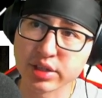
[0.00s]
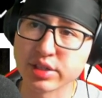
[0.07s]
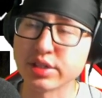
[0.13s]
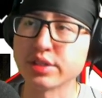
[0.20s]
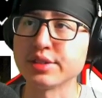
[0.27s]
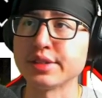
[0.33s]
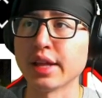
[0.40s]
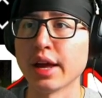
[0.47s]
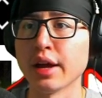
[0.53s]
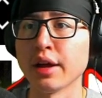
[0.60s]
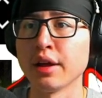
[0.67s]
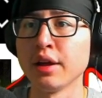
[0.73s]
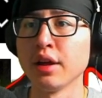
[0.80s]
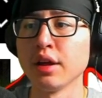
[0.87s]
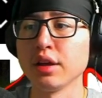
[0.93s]
It's just
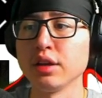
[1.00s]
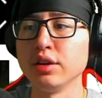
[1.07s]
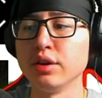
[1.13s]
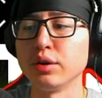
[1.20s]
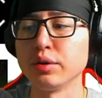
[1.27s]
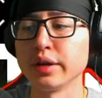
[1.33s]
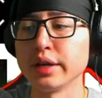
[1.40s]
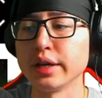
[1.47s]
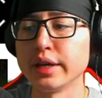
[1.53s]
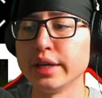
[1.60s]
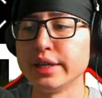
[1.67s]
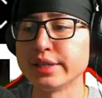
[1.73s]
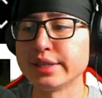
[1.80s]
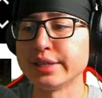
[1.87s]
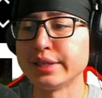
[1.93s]
that, he
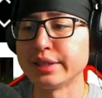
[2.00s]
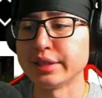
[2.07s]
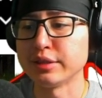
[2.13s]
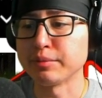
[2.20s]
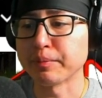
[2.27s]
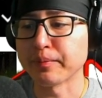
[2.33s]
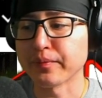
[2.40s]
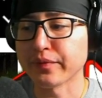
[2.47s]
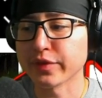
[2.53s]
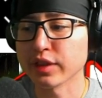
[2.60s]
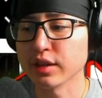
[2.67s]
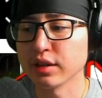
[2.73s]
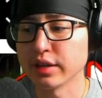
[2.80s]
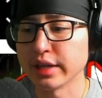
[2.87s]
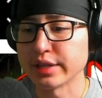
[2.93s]
doesn't,
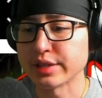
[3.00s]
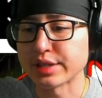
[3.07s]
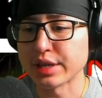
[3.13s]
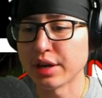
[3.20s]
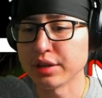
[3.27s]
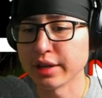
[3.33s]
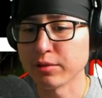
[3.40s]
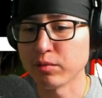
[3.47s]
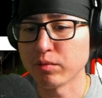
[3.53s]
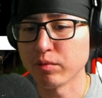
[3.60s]
it's not like